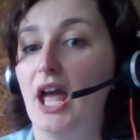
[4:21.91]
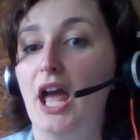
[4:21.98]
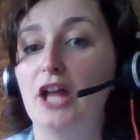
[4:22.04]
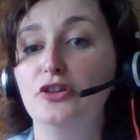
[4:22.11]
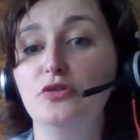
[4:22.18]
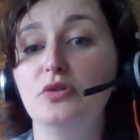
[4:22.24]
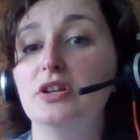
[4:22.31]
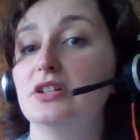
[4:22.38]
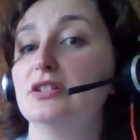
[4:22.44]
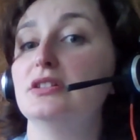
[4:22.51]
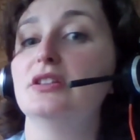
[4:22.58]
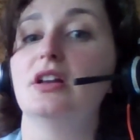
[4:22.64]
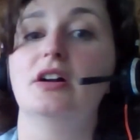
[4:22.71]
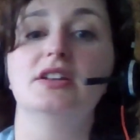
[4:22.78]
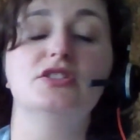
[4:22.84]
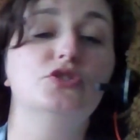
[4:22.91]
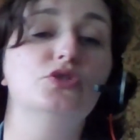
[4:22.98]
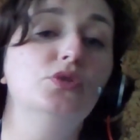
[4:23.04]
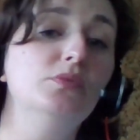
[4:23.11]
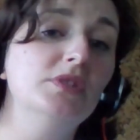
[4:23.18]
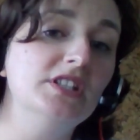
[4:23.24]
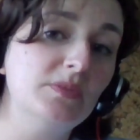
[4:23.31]
And you can
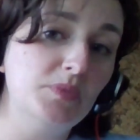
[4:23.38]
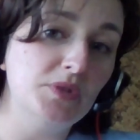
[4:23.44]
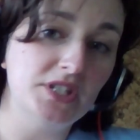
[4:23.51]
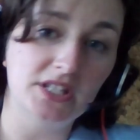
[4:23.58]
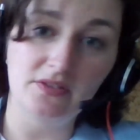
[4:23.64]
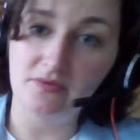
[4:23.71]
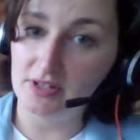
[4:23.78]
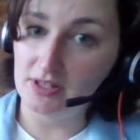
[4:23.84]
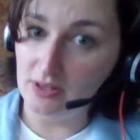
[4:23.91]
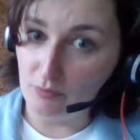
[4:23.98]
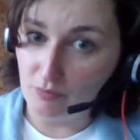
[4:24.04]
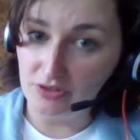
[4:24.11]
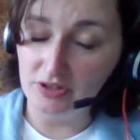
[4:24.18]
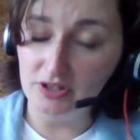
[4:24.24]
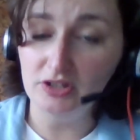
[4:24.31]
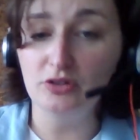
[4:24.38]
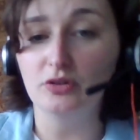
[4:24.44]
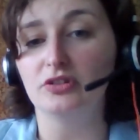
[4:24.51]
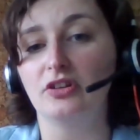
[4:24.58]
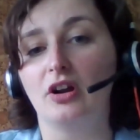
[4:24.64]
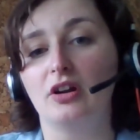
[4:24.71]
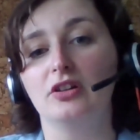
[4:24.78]
zoom in specifically within
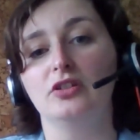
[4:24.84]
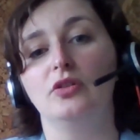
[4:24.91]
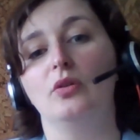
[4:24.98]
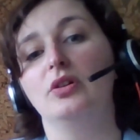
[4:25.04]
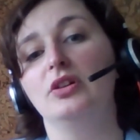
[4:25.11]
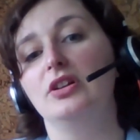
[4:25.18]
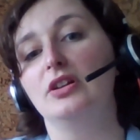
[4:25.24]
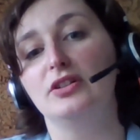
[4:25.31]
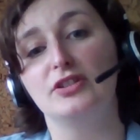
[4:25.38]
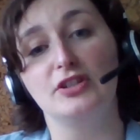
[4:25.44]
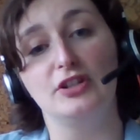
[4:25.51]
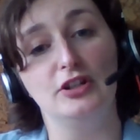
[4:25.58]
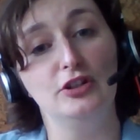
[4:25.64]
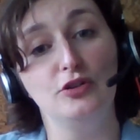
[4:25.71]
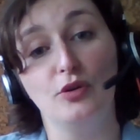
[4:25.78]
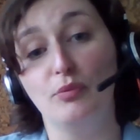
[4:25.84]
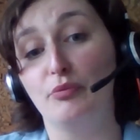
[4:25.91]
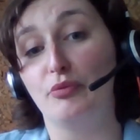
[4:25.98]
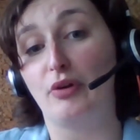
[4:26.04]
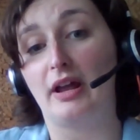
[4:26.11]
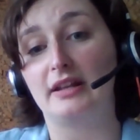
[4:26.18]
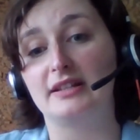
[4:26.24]
your target audience, in your
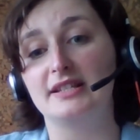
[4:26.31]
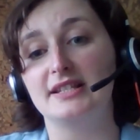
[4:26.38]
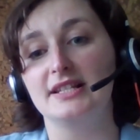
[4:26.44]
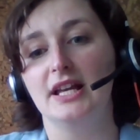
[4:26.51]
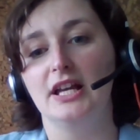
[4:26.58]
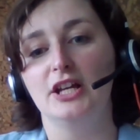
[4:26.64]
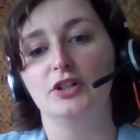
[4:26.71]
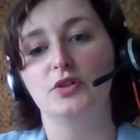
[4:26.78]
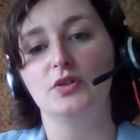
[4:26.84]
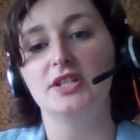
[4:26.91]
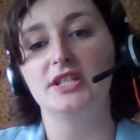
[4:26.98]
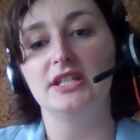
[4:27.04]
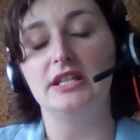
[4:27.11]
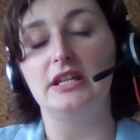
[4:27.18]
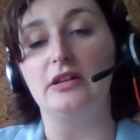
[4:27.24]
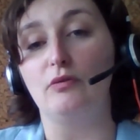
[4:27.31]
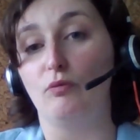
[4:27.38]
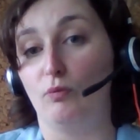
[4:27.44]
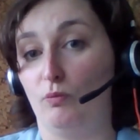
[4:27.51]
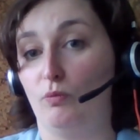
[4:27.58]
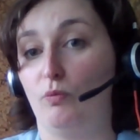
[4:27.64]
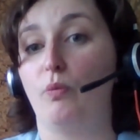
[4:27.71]
brands, to see
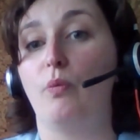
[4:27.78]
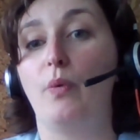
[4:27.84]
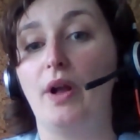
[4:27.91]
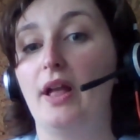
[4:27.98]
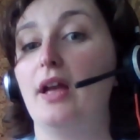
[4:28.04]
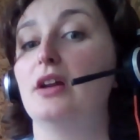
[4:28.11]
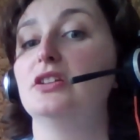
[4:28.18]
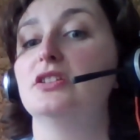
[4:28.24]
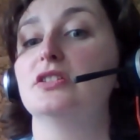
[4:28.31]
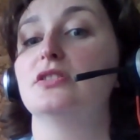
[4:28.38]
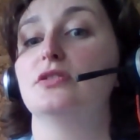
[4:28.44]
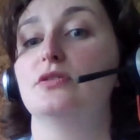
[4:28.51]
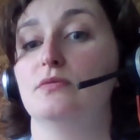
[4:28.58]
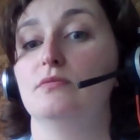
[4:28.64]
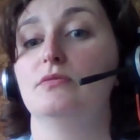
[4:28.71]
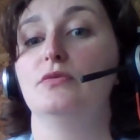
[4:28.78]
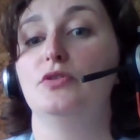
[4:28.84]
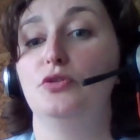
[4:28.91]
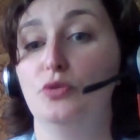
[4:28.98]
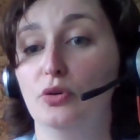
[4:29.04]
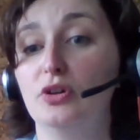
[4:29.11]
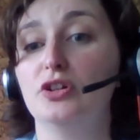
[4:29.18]
where does
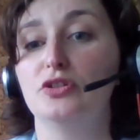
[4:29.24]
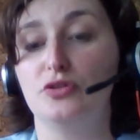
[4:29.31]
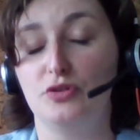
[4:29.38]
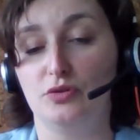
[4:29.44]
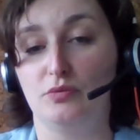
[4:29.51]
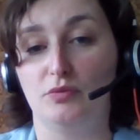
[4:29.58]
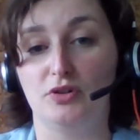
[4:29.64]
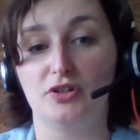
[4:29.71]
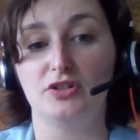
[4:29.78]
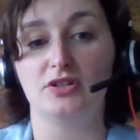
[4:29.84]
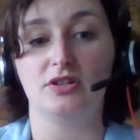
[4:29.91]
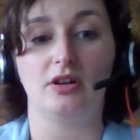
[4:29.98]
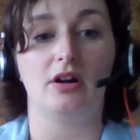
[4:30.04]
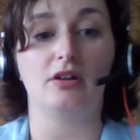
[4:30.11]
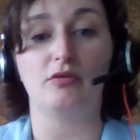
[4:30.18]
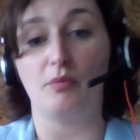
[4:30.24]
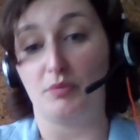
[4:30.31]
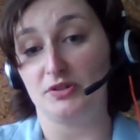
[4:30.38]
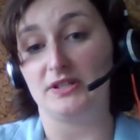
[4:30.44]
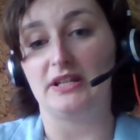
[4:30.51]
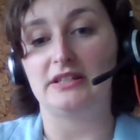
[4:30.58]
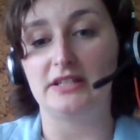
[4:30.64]
your consumers are
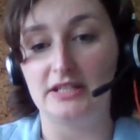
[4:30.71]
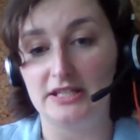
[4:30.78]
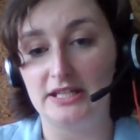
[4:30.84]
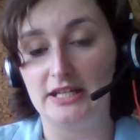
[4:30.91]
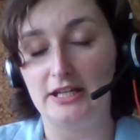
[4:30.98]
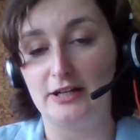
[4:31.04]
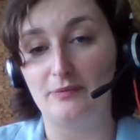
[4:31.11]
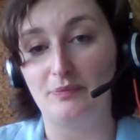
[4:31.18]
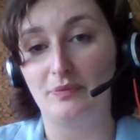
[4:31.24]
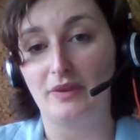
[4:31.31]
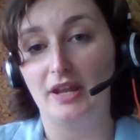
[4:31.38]
represented here.